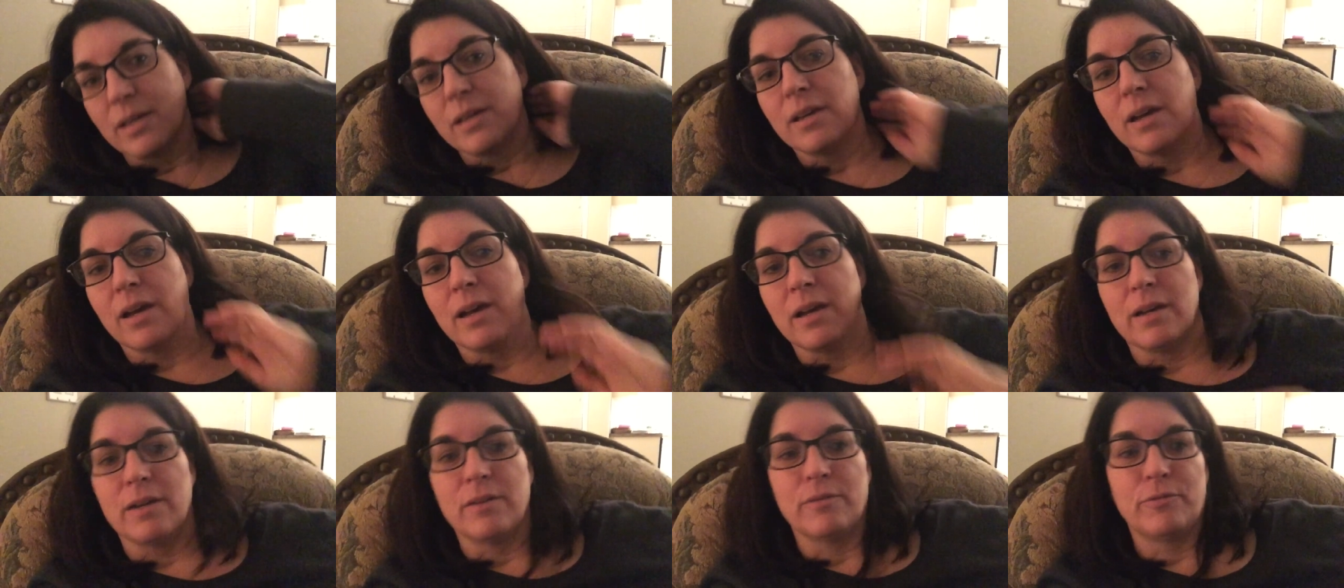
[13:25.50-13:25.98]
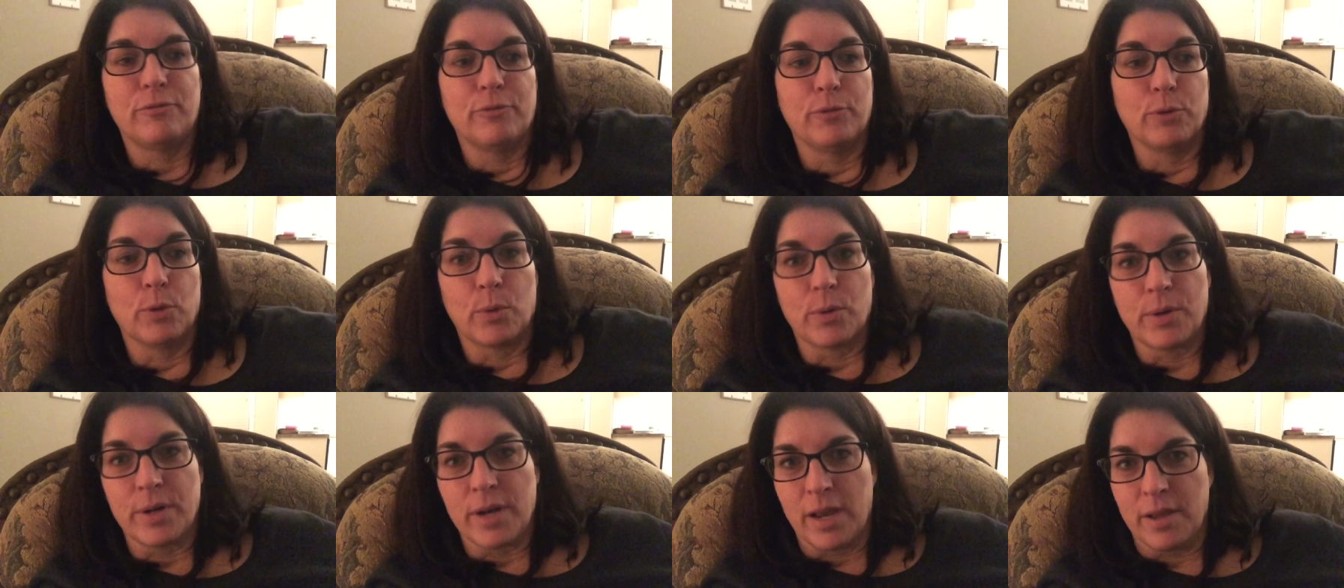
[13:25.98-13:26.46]
uh,
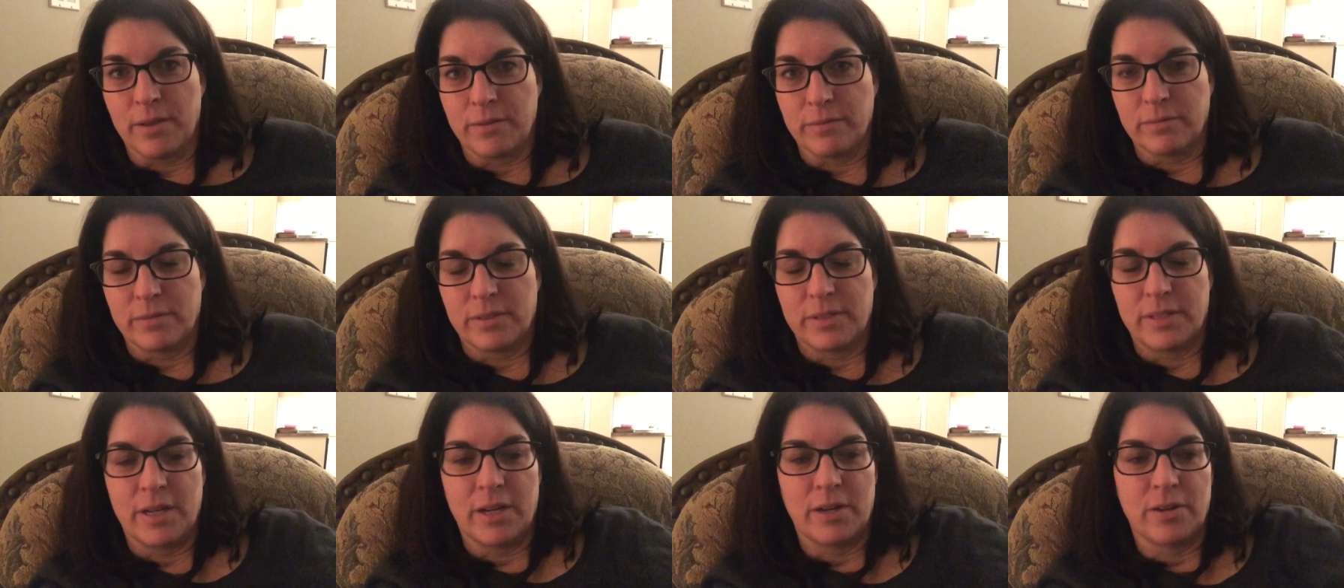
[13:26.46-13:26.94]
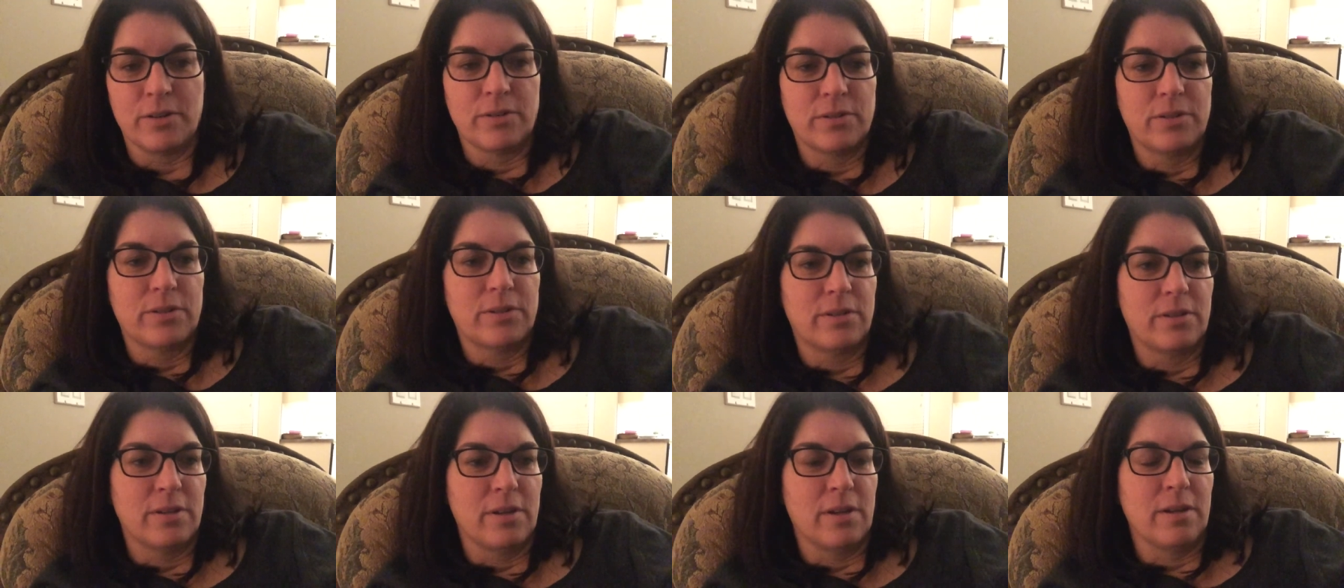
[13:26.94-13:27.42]
floor
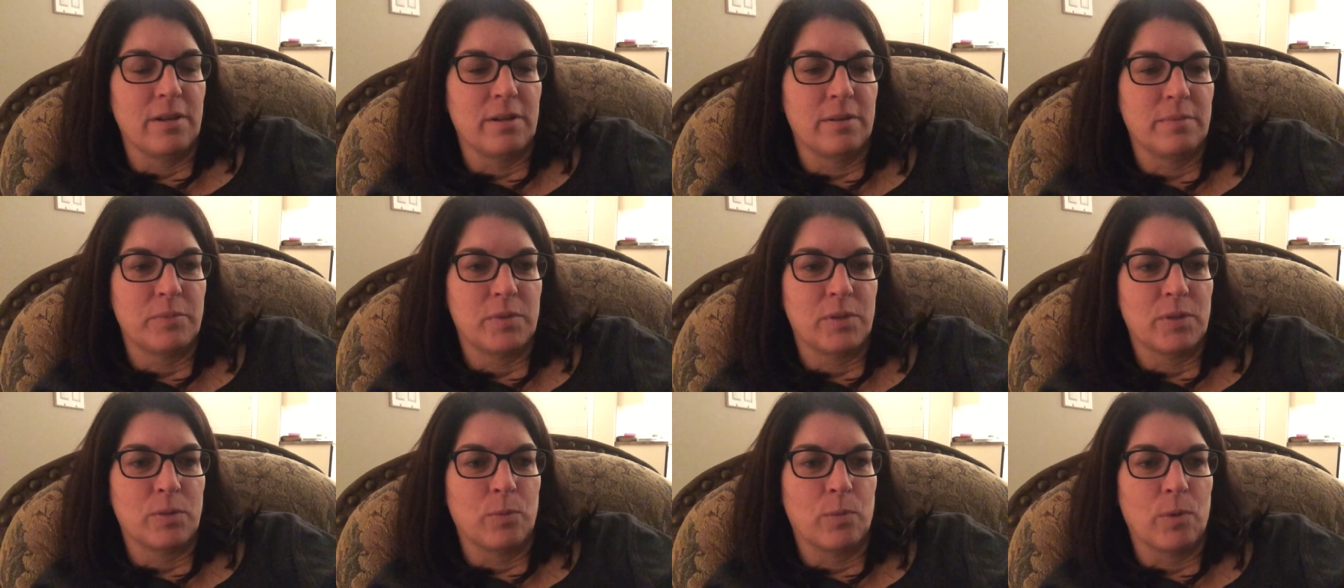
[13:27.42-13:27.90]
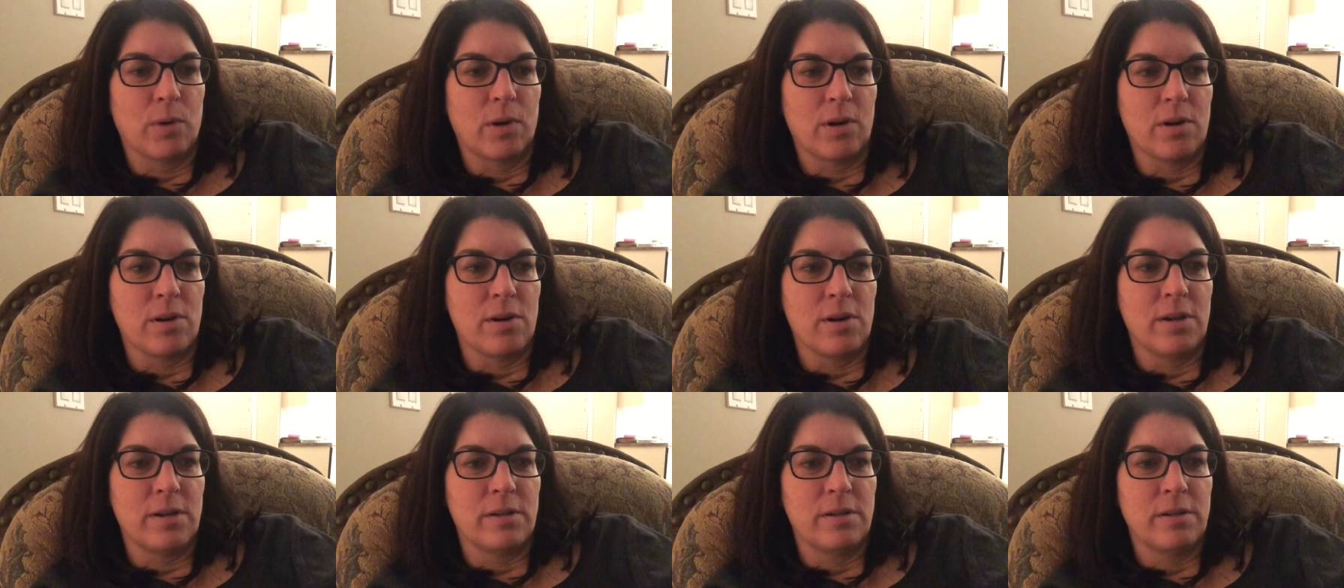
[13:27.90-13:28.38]
downstairs um, to
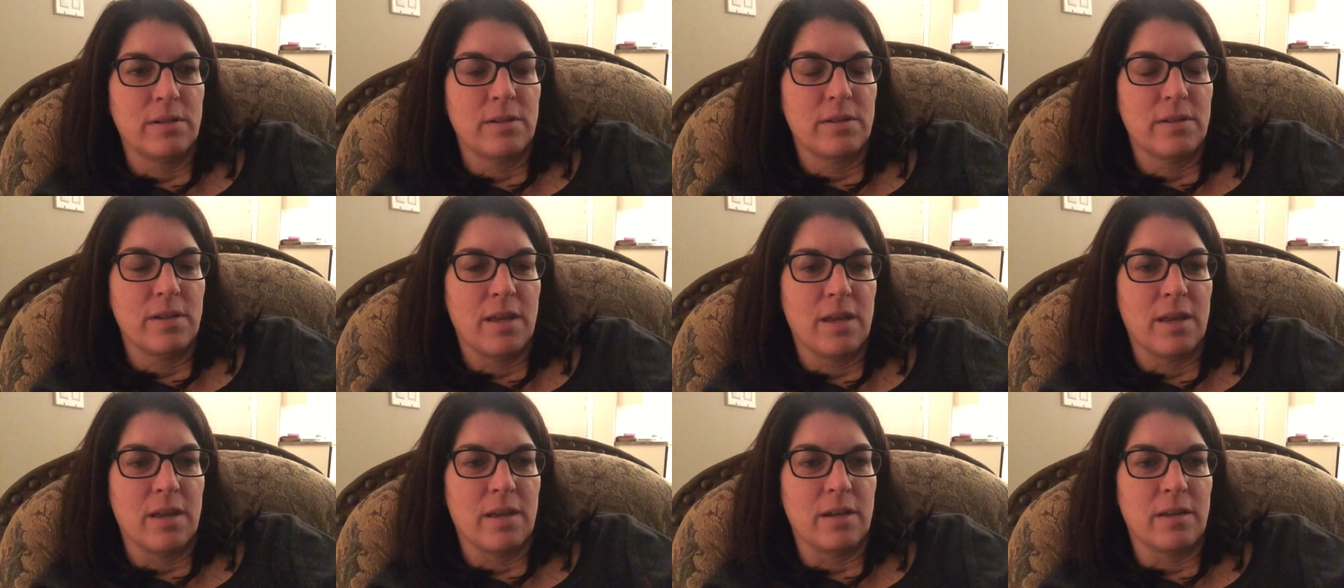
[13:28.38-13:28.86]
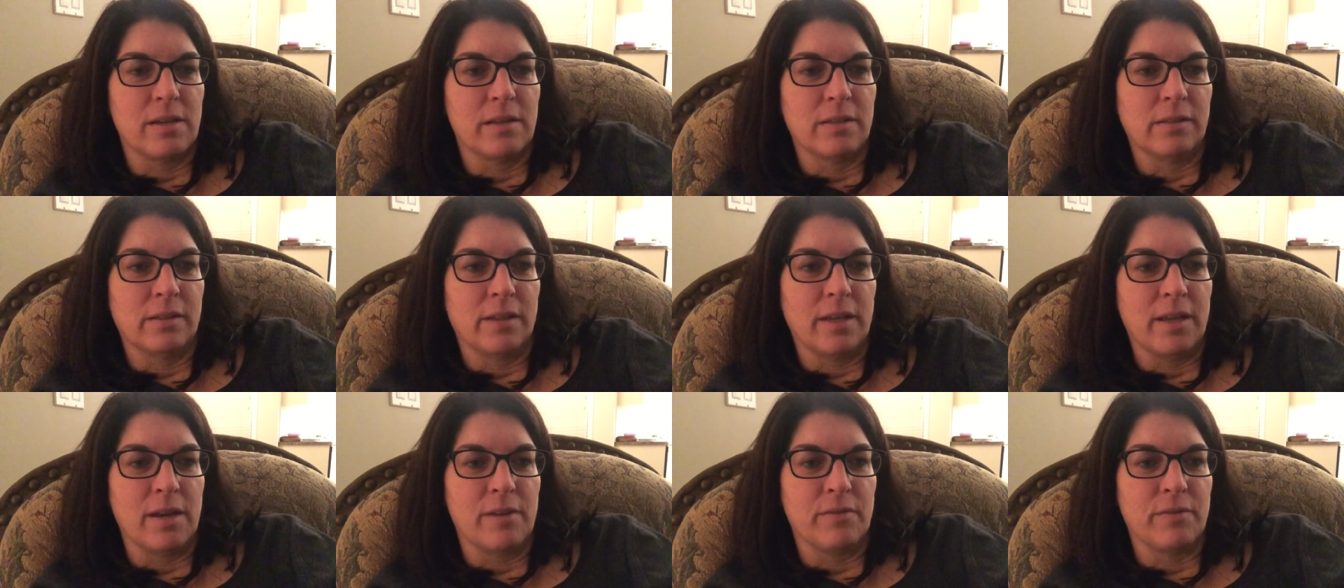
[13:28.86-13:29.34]
work on and
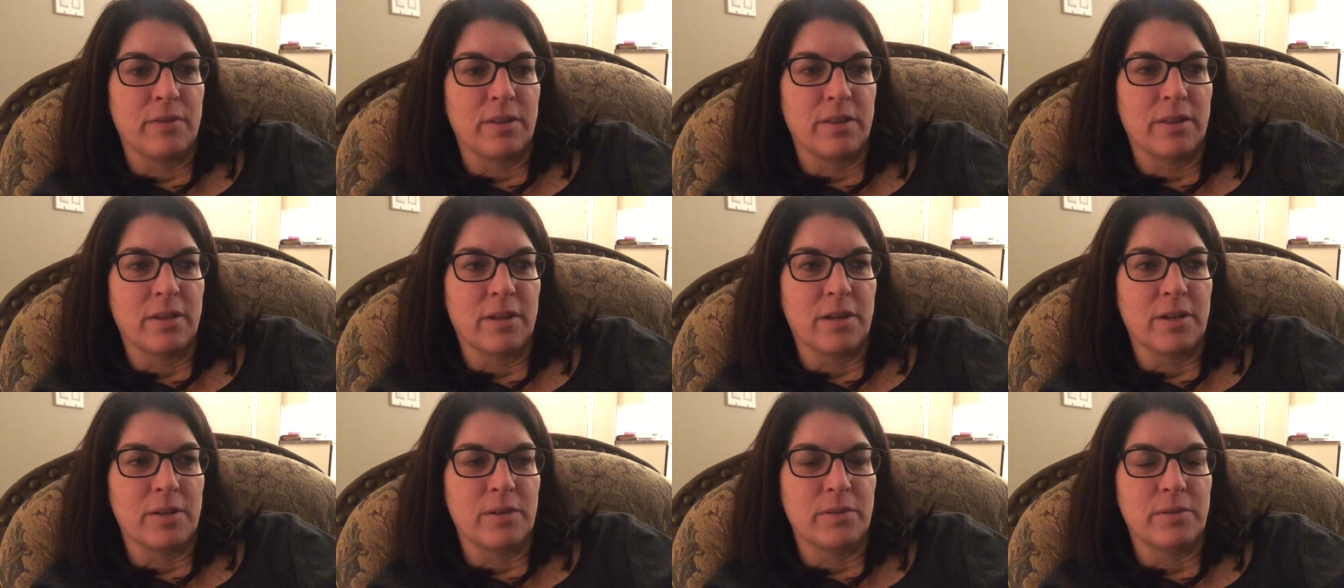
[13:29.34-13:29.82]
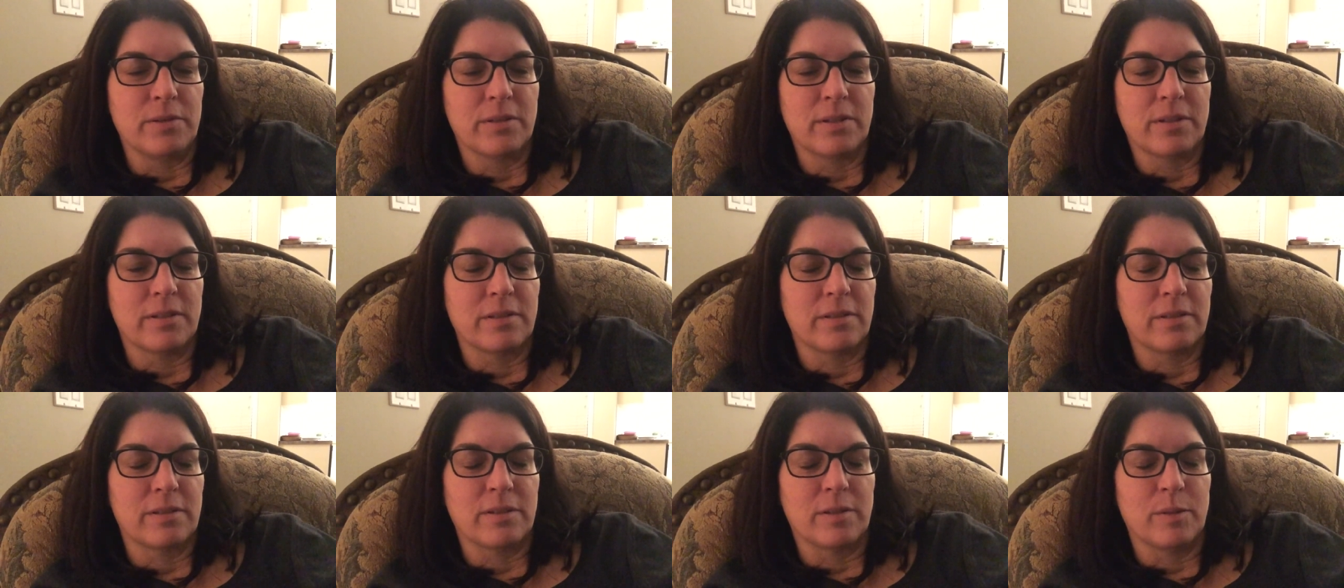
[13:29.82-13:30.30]
lay everything out
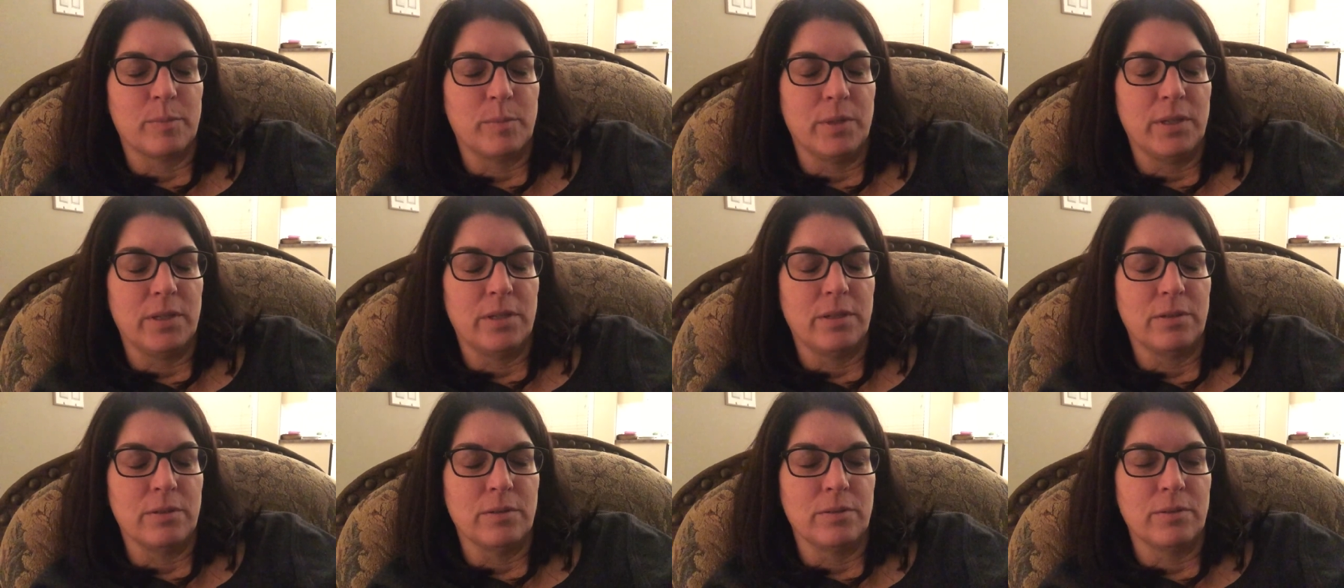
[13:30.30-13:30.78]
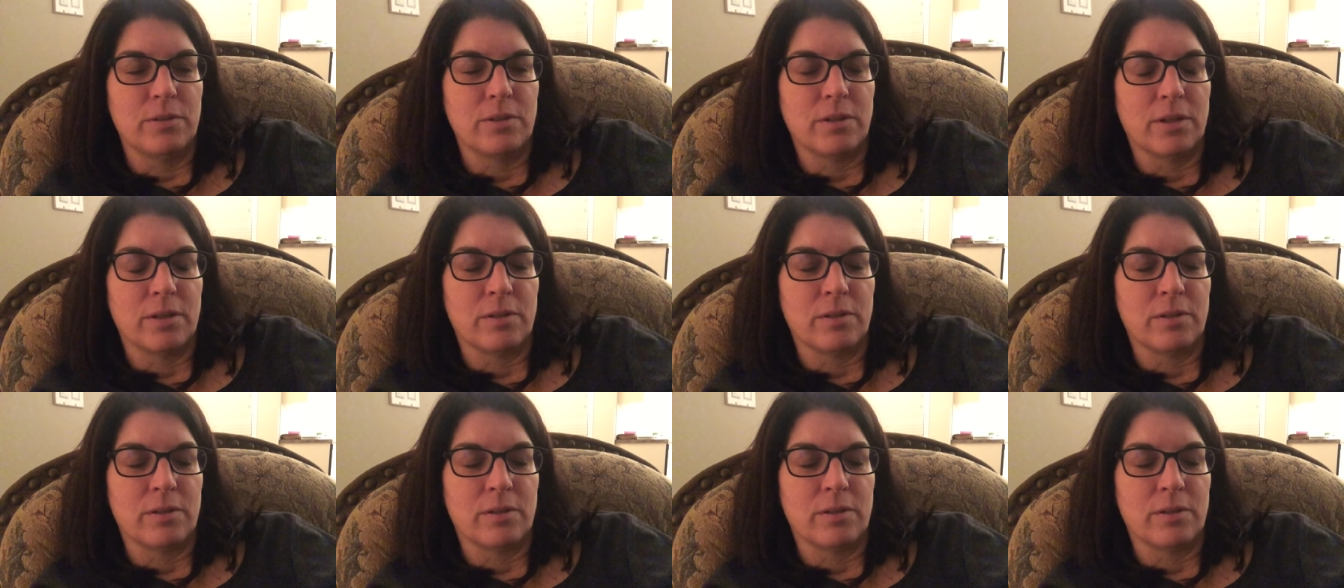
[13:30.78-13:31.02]
because it's going to be huge.